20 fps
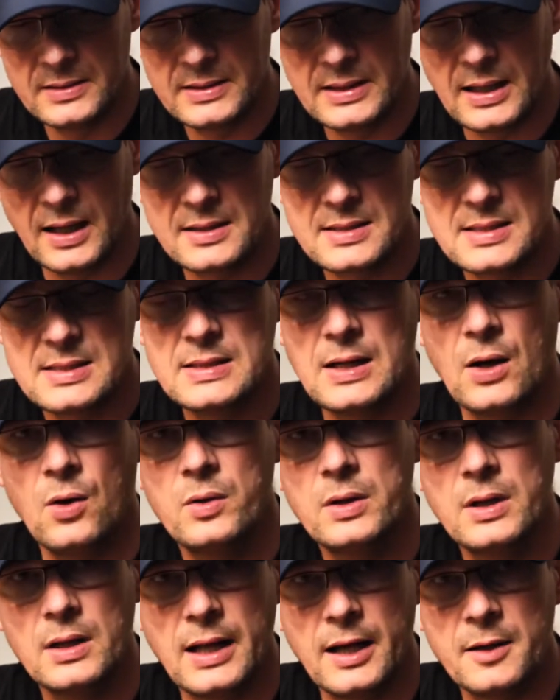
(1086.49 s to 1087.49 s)
cuts
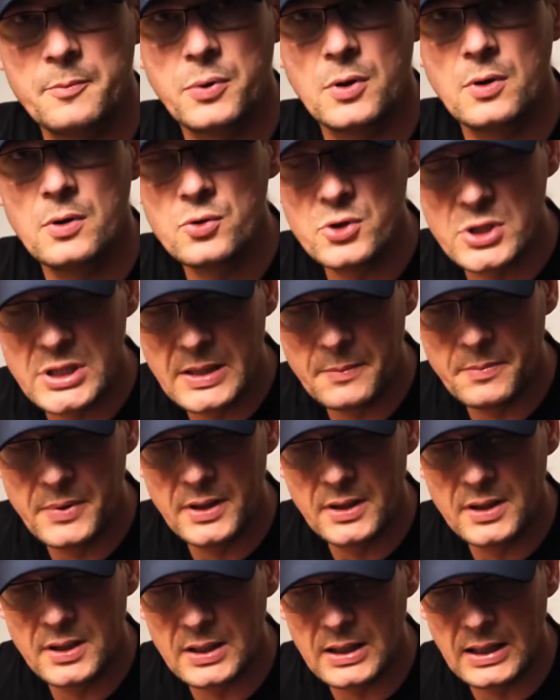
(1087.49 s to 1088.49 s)
down the light pollution a
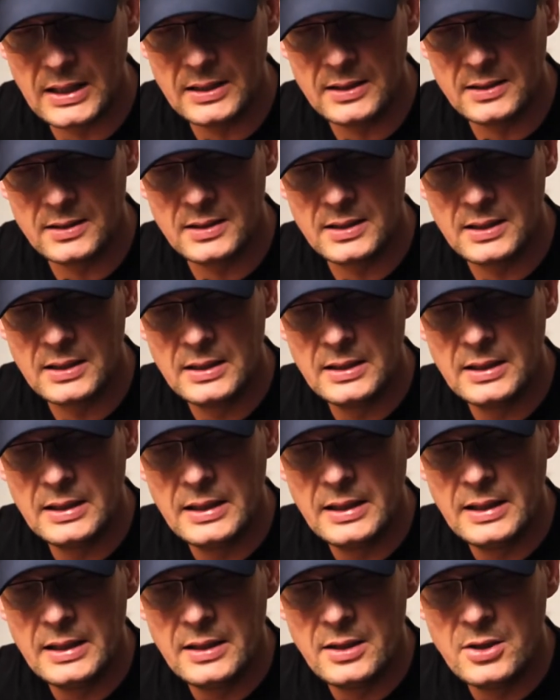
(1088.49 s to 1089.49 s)
bit and
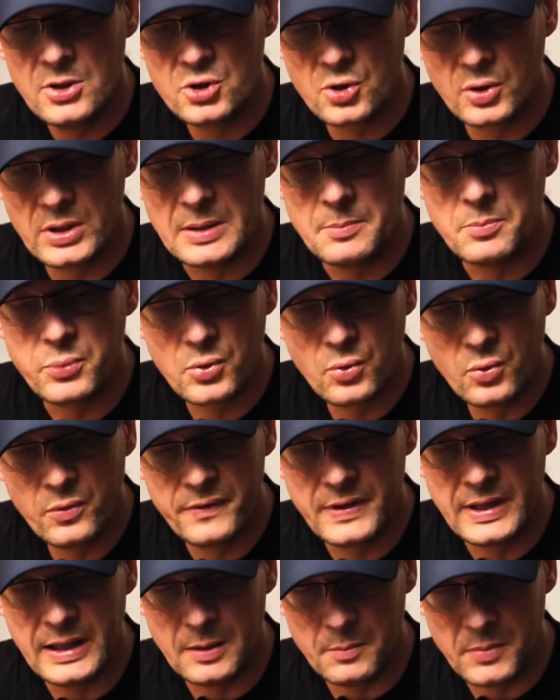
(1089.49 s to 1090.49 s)
should
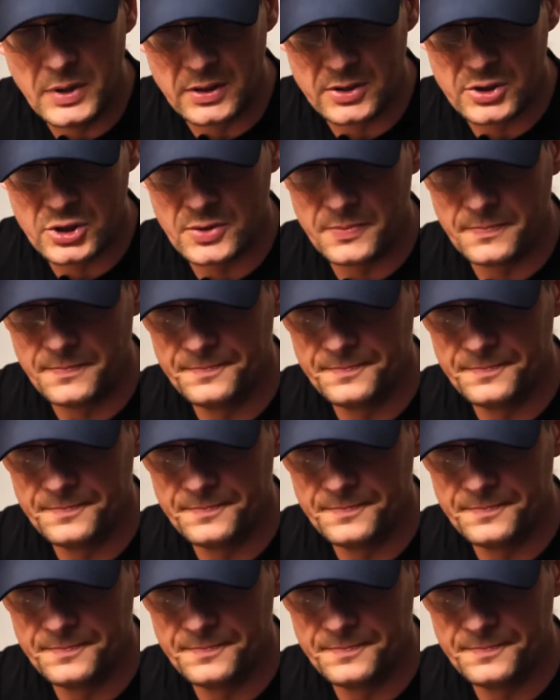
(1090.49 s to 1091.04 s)
improve the image.